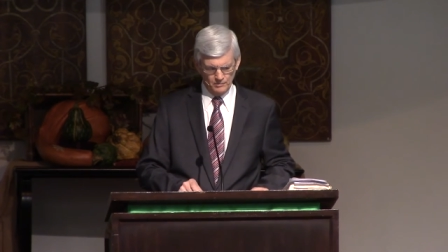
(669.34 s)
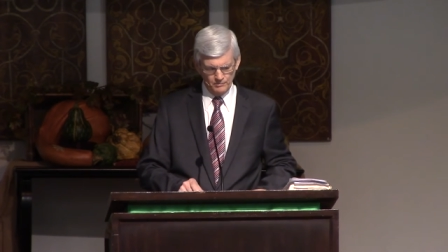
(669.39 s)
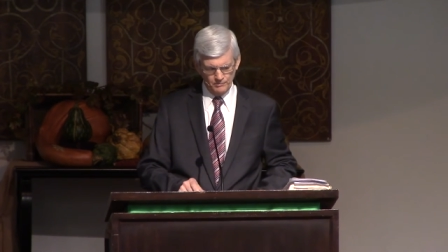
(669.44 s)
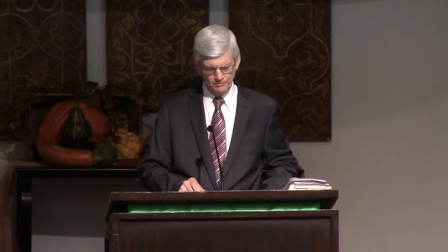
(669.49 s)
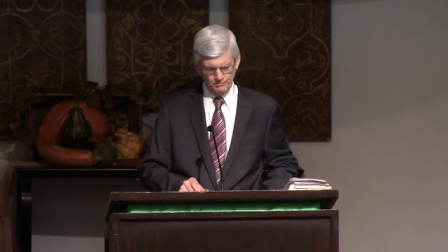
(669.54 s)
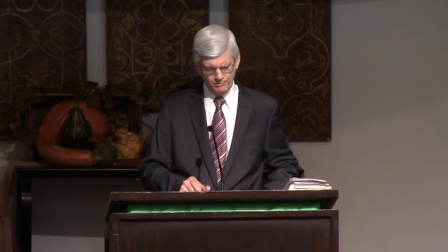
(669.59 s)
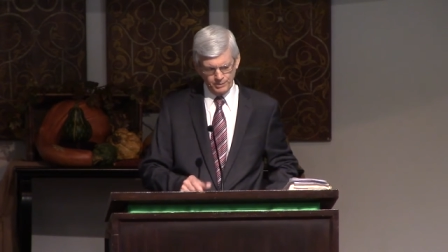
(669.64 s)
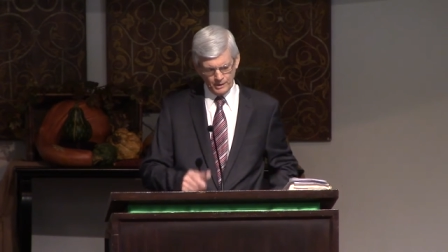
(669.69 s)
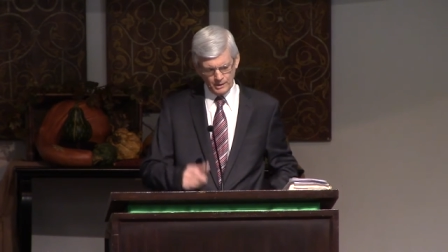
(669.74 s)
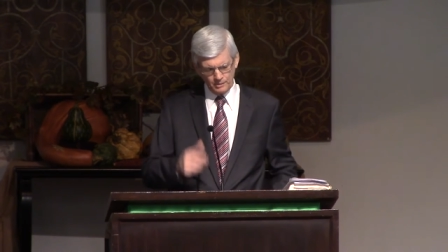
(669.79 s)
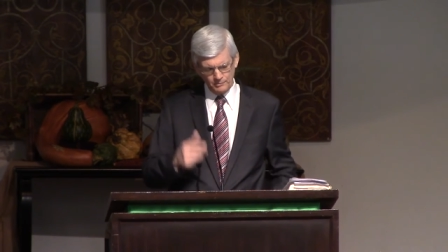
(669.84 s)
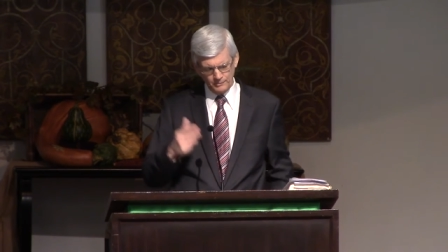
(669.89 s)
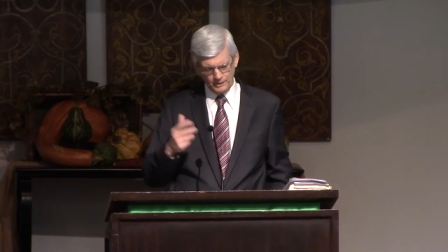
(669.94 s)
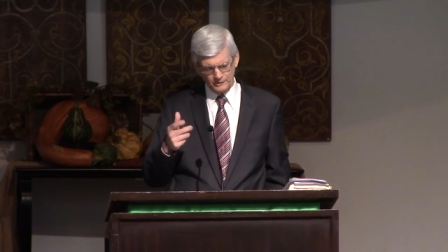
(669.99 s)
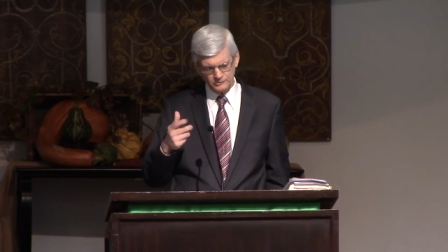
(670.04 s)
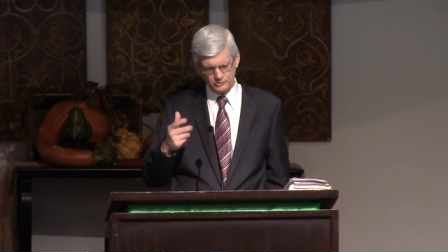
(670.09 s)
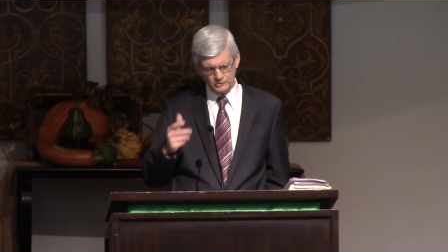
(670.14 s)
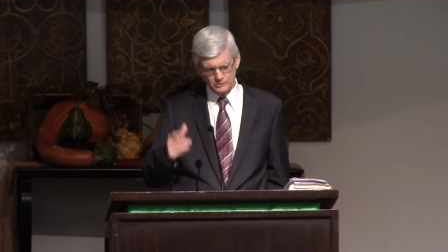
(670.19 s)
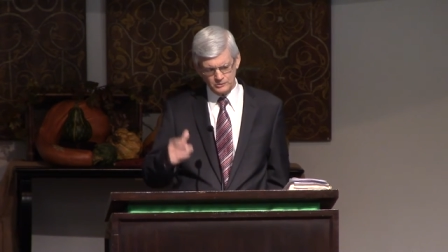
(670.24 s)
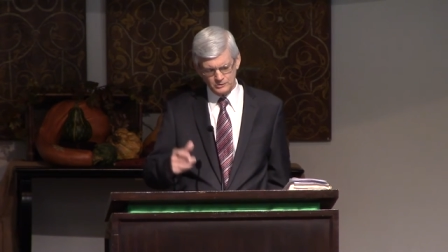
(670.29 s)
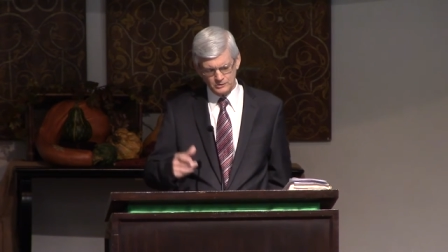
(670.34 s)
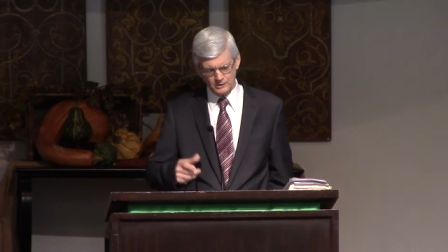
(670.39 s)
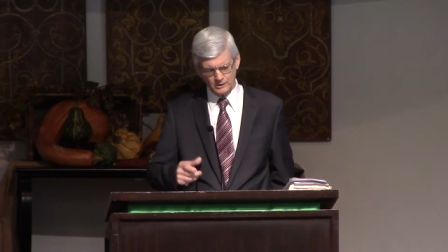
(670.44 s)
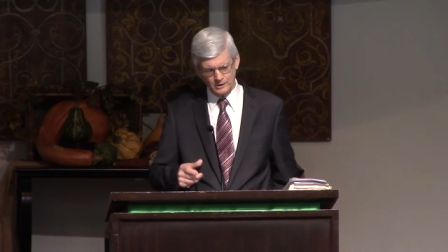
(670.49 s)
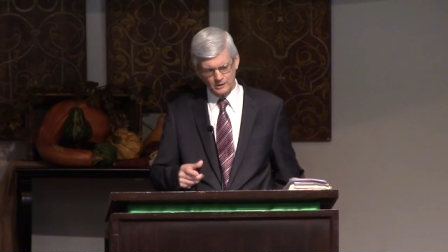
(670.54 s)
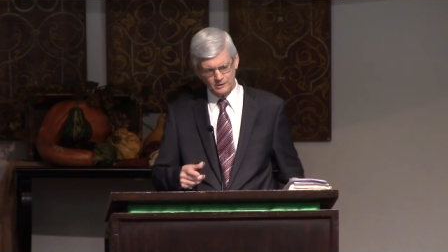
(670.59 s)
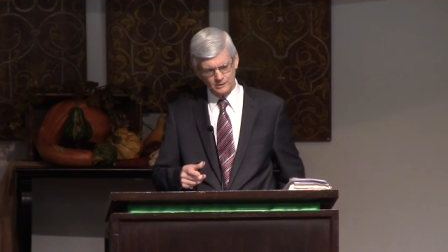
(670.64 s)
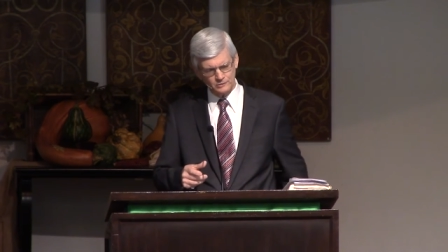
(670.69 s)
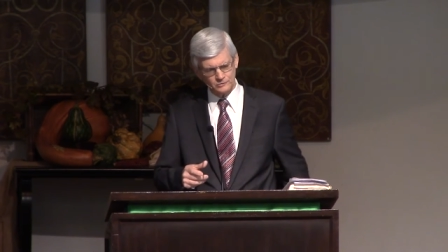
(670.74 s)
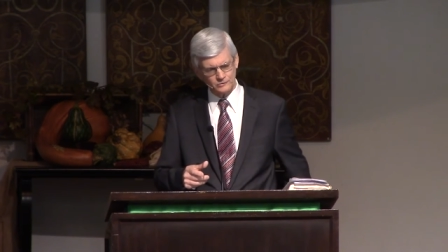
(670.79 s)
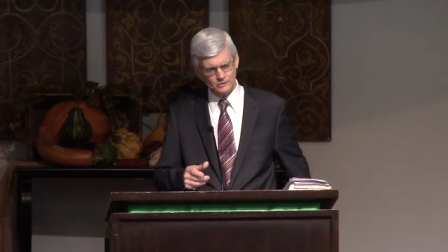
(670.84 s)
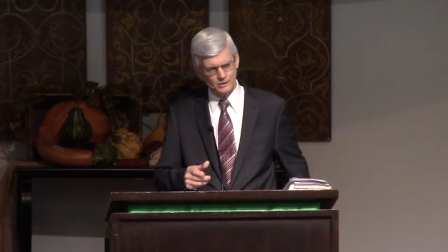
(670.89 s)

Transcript: But our message today is